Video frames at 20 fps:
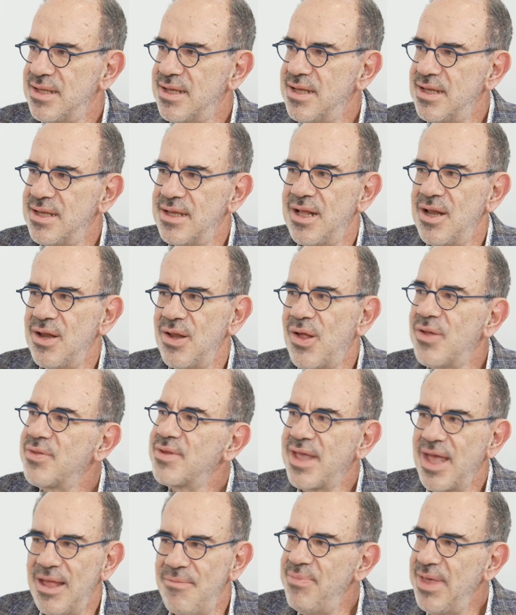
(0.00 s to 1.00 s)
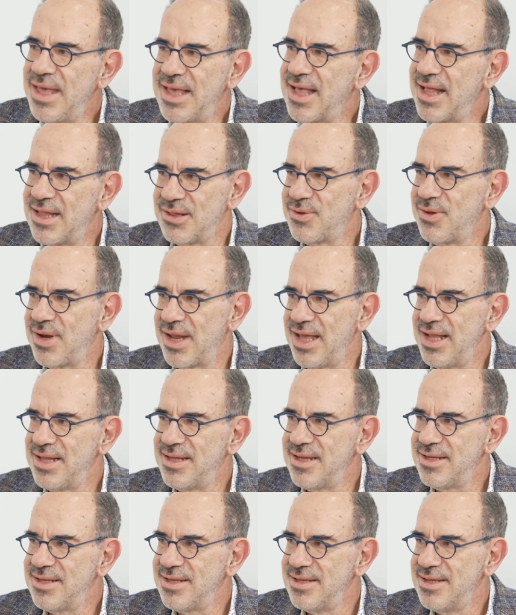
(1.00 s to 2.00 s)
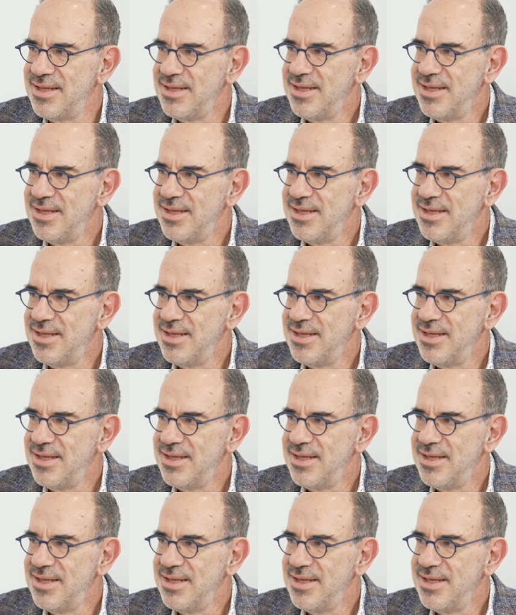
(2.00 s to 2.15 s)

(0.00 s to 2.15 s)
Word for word: uh, a lot can be calculated